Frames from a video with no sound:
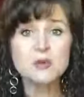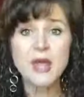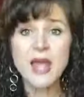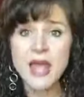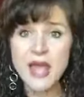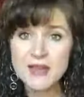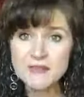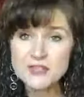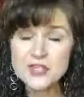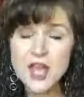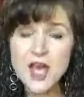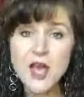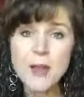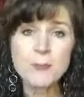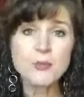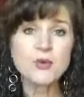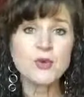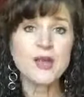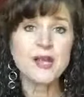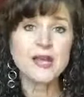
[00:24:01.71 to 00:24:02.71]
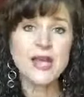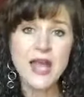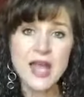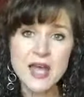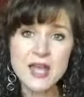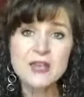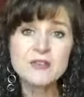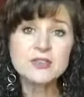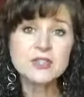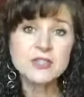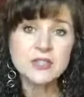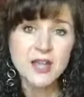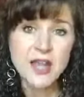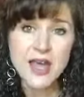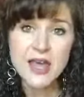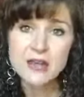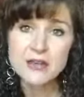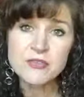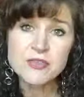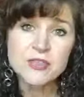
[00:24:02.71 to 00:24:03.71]
You have to operate out of, a,
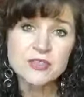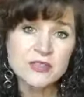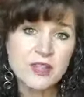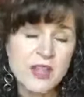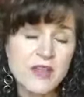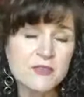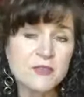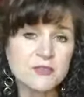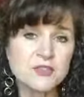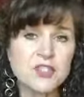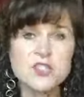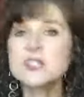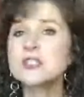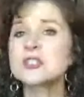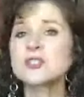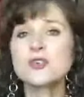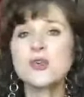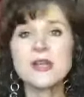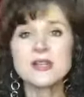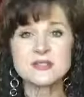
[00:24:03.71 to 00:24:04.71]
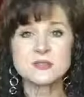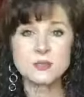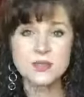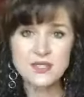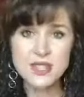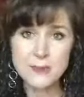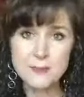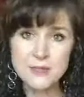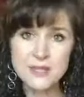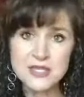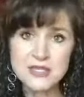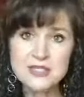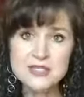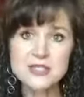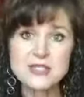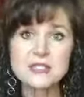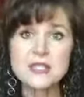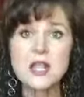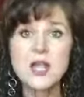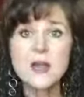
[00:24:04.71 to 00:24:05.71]
out of the love of Jesus Christ. What that means
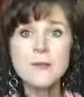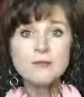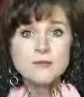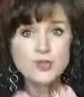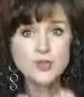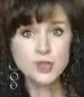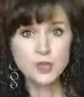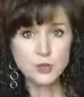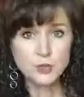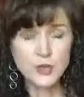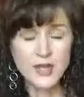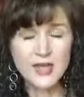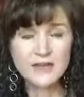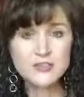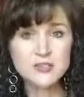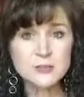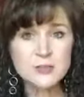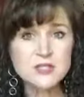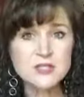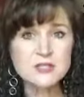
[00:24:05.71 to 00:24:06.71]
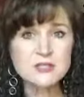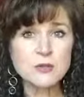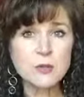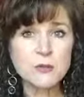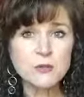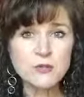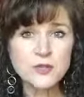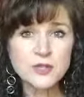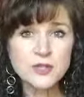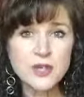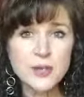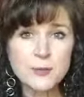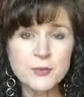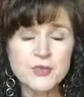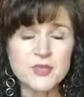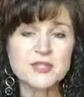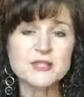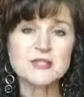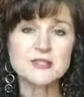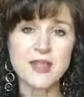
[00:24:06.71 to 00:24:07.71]
is you have to be so filled up
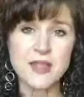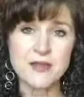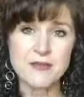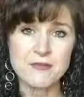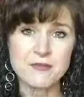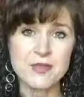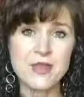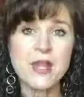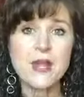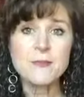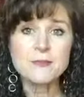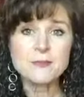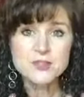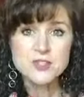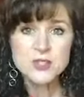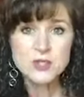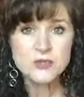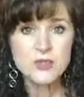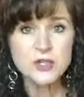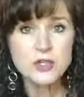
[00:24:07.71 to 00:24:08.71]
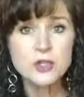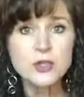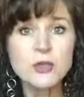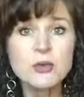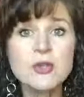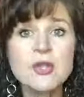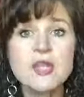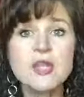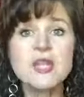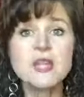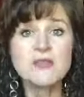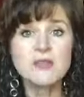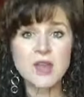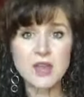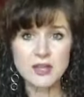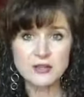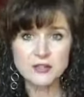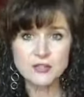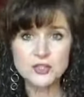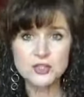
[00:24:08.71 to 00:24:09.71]
with his love so that you can give it
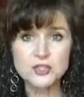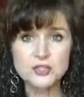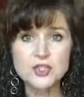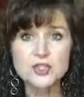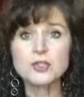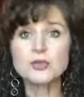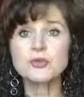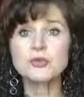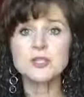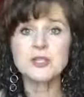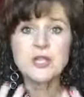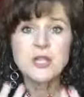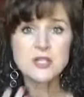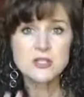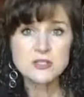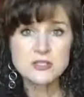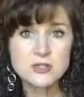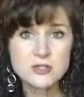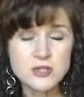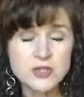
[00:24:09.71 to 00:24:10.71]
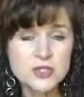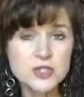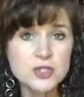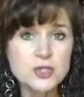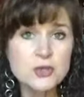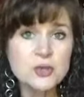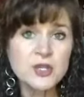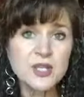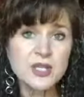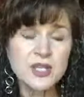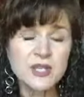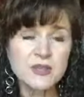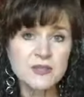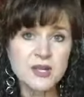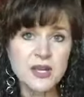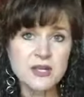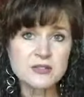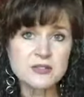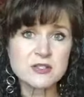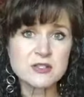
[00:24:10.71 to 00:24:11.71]
out to your children, so that you can give it
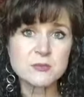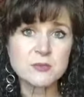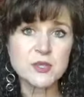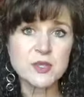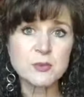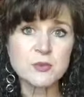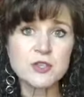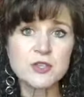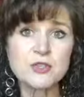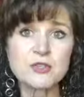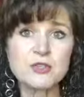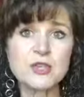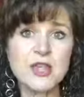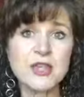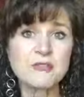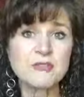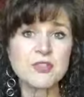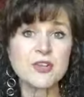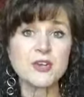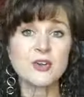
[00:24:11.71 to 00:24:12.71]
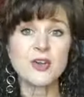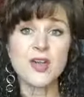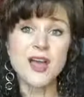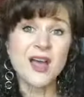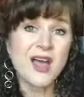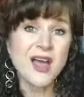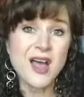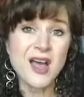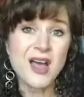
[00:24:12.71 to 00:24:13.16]
out to the people in your life that are